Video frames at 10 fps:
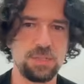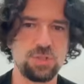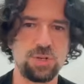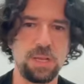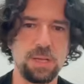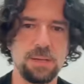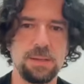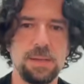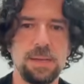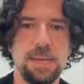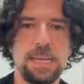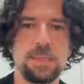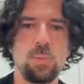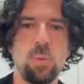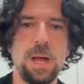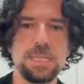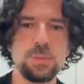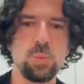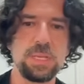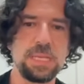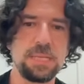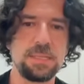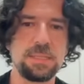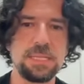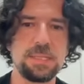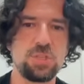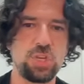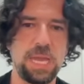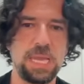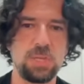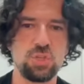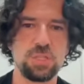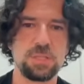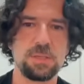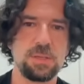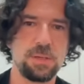string. And once we did this change,